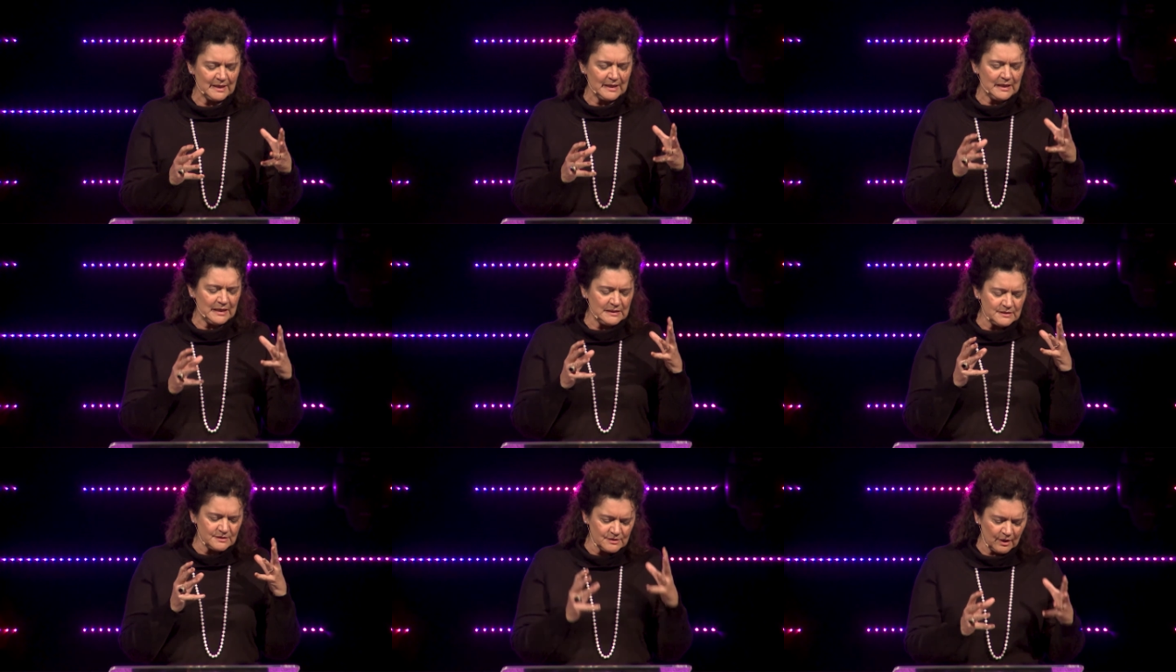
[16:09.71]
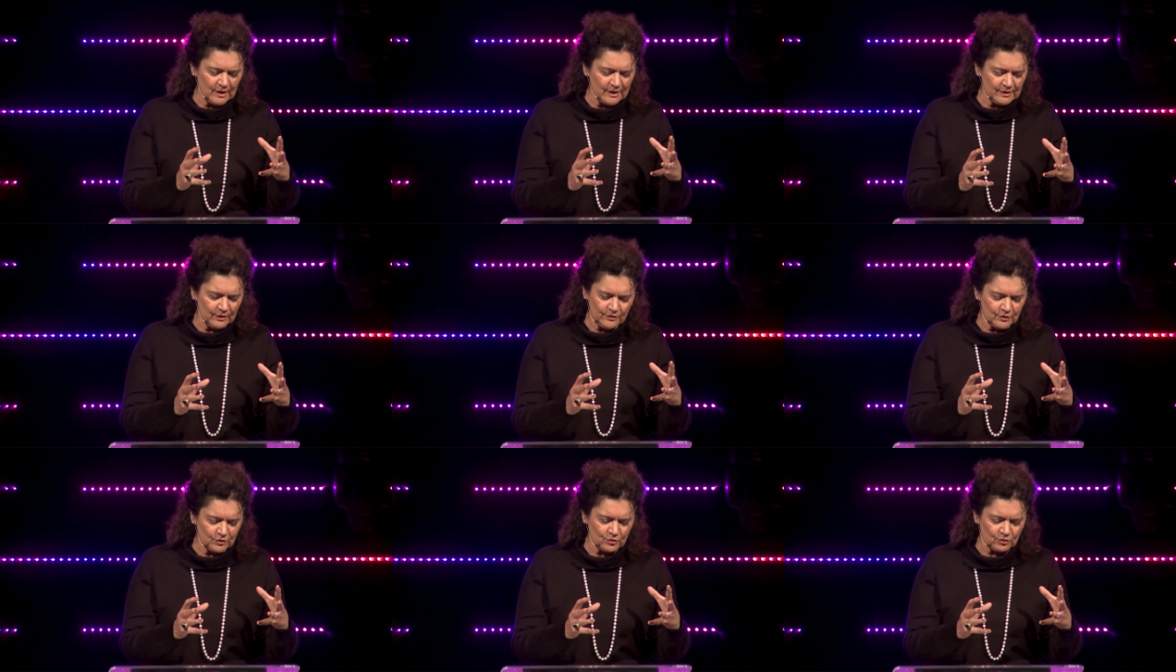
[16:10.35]
He died
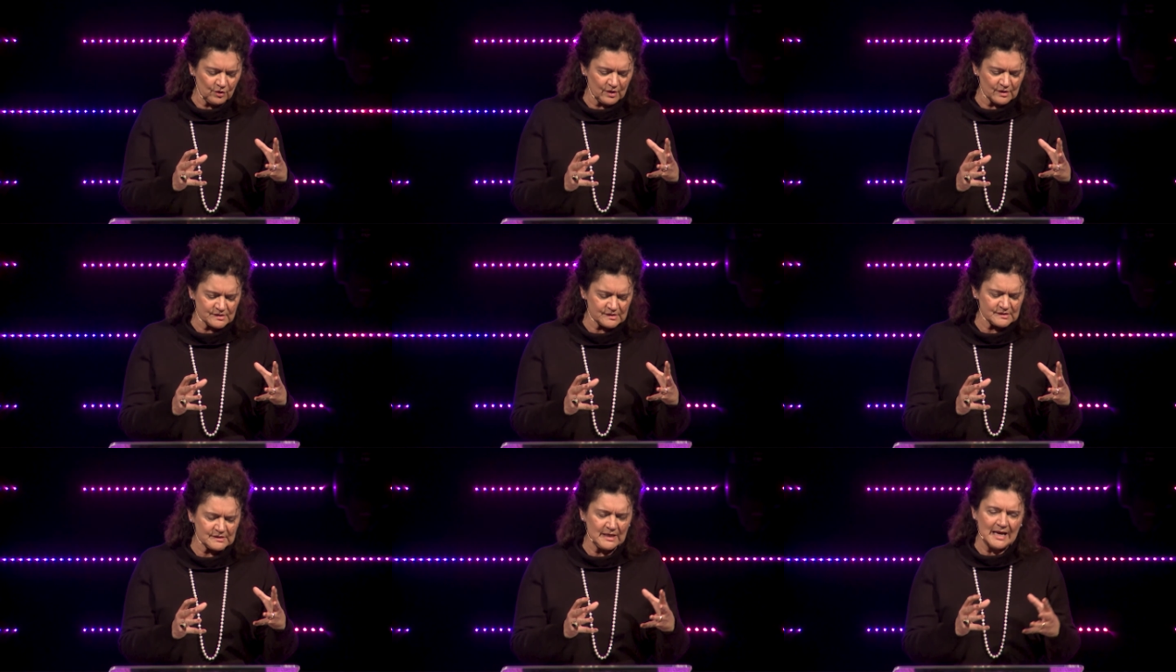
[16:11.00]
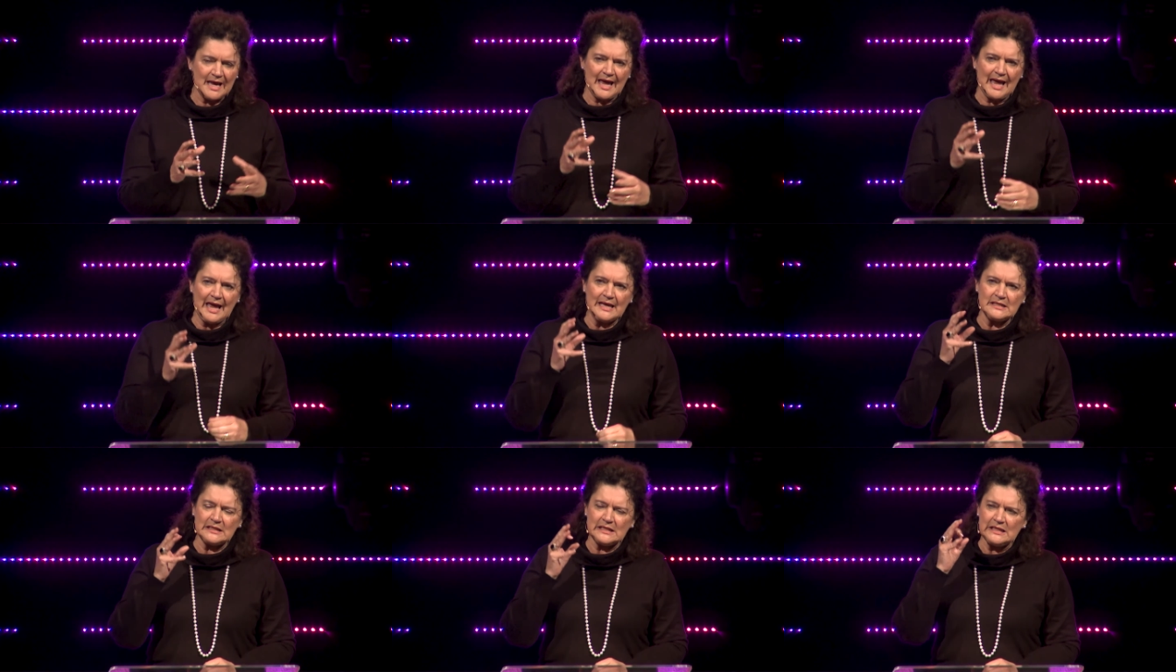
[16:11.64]
on the cross,
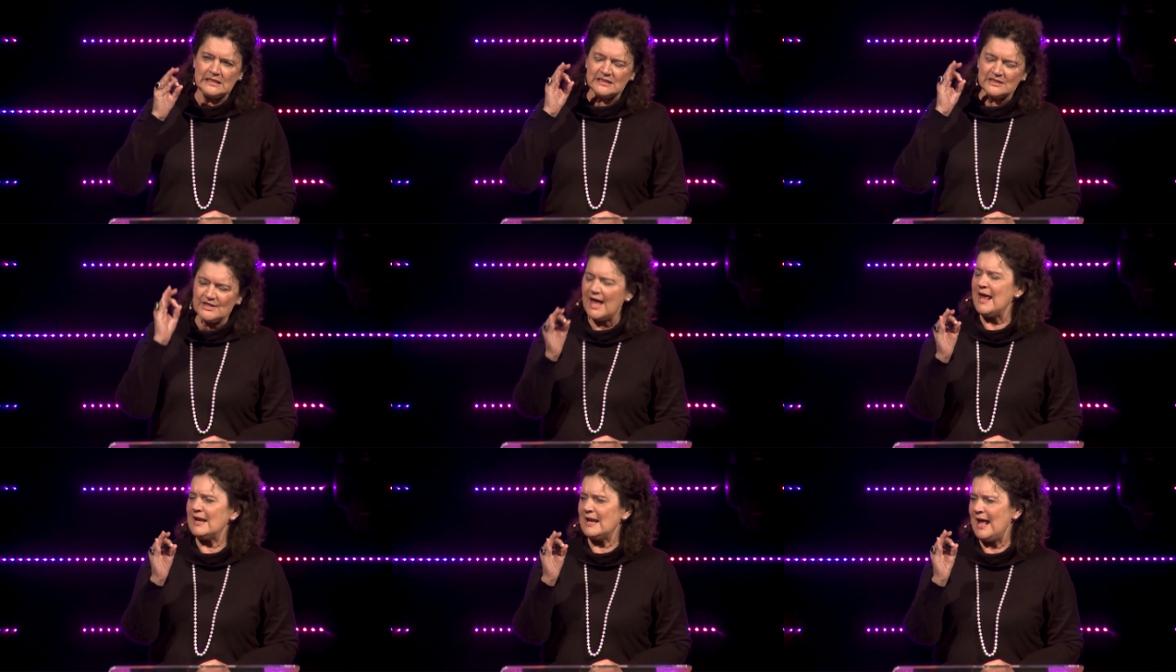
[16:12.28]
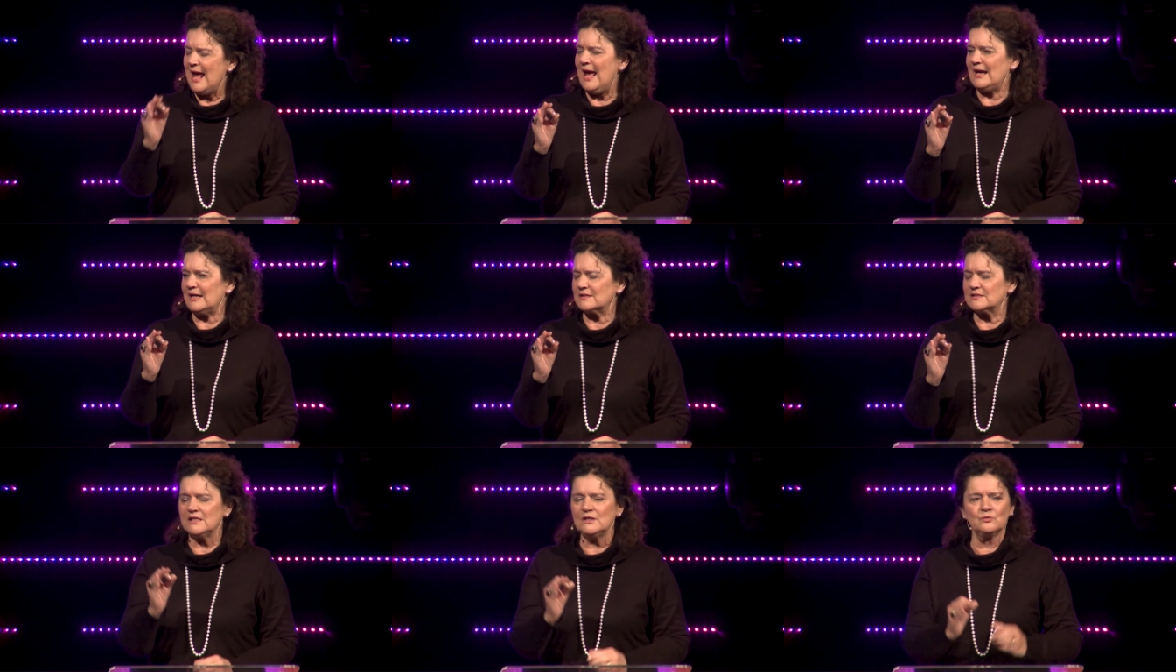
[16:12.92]
and in that
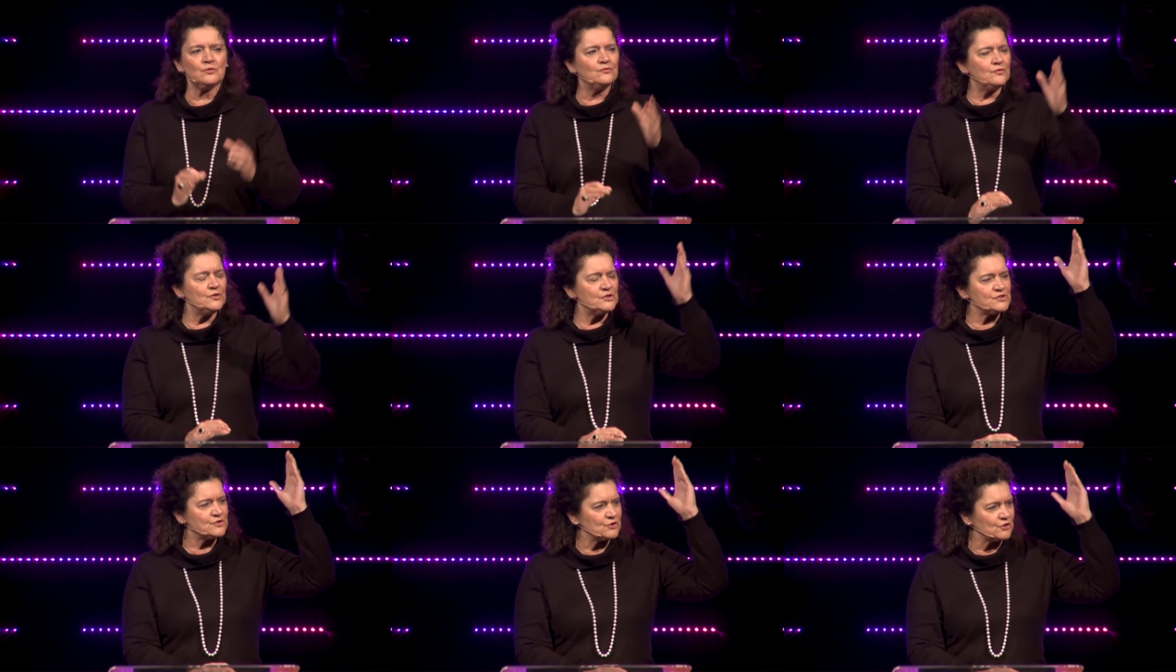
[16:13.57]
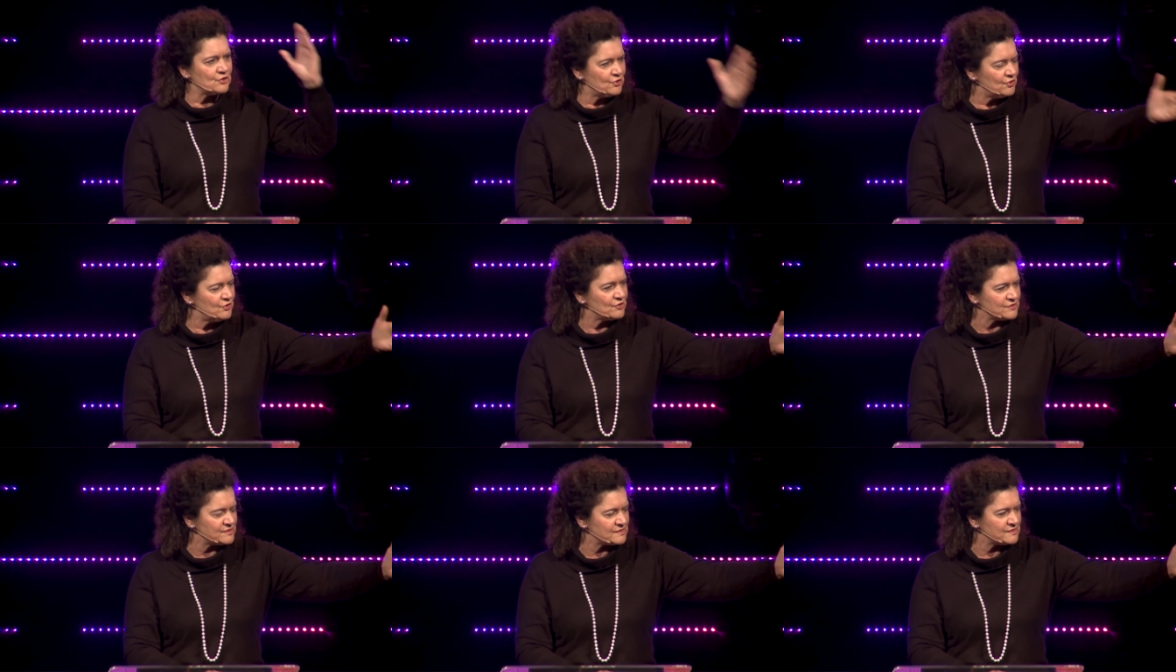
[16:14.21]
act, he reversed the
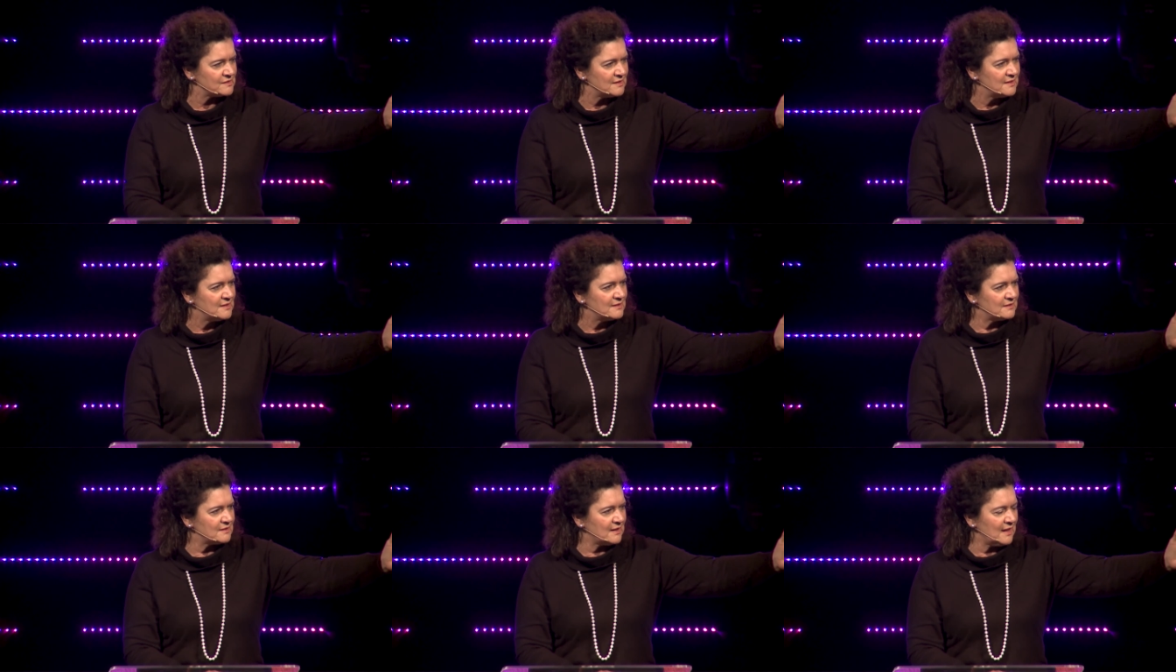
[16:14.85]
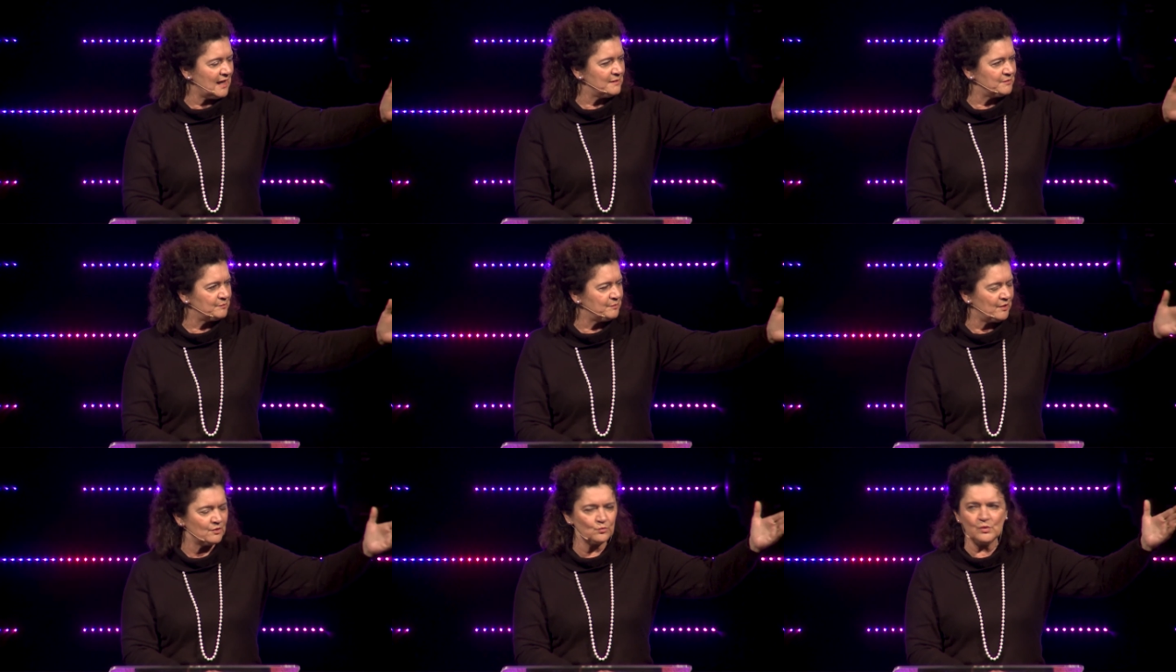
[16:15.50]
curse that came
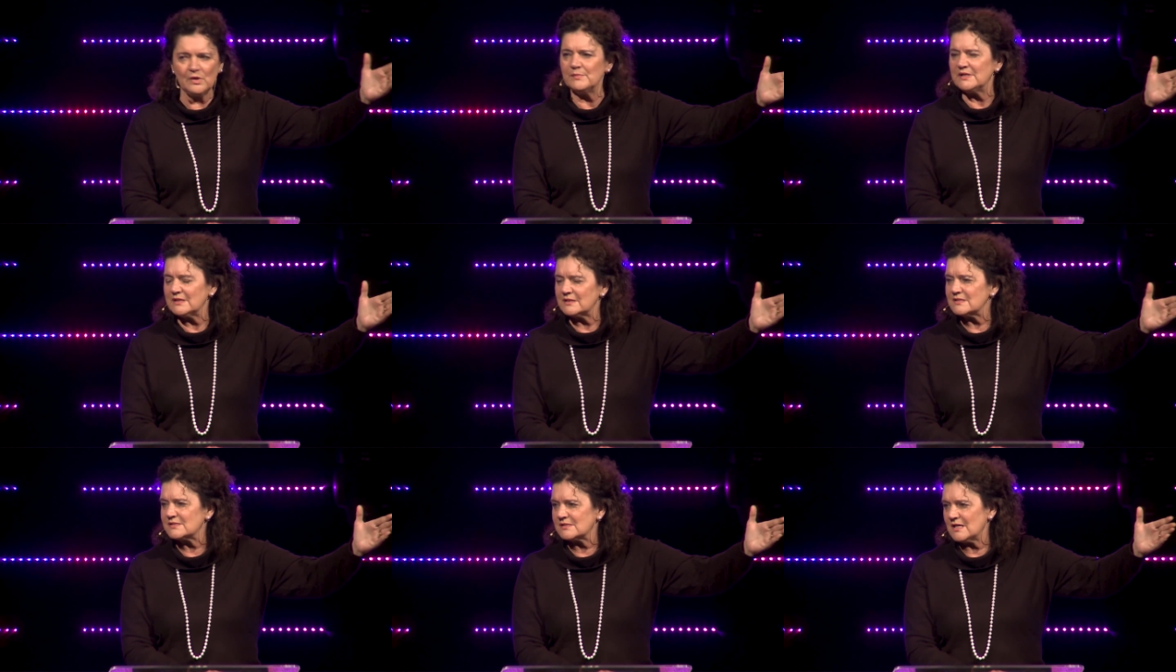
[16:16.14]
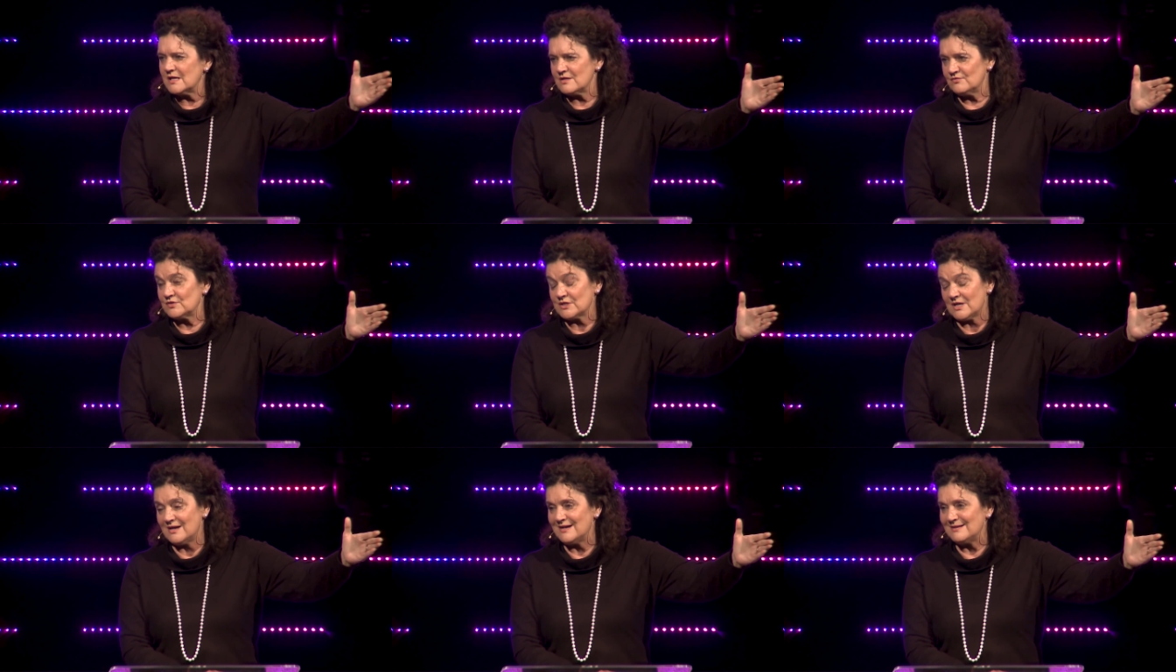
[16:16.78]
upon women at the start of
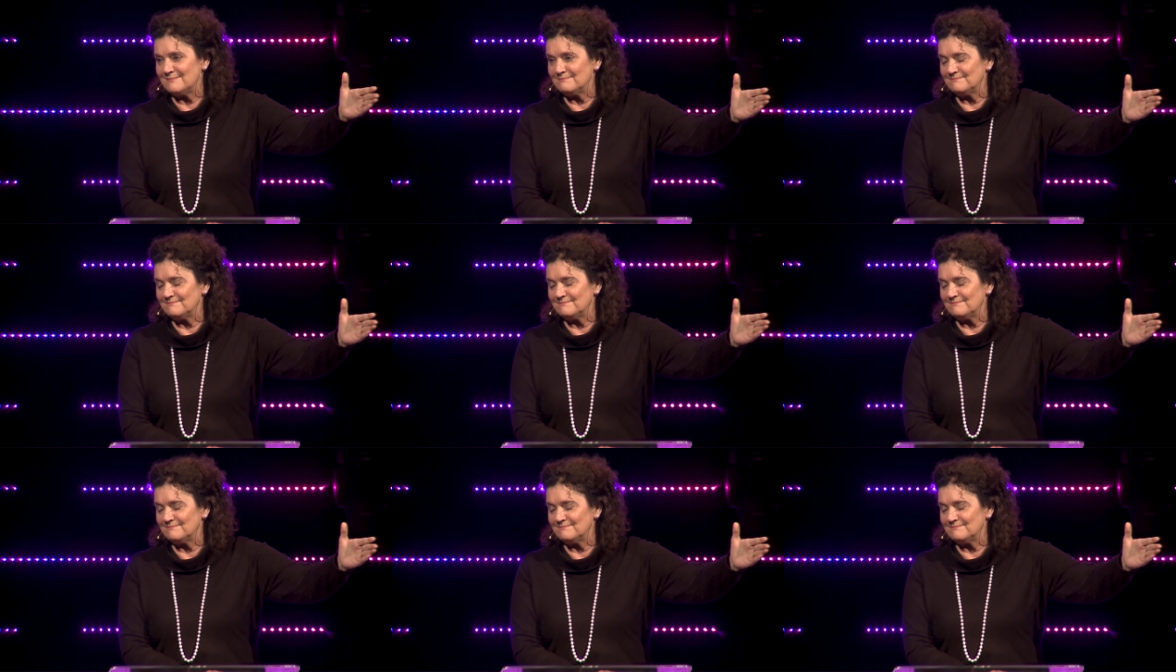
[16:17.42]
time.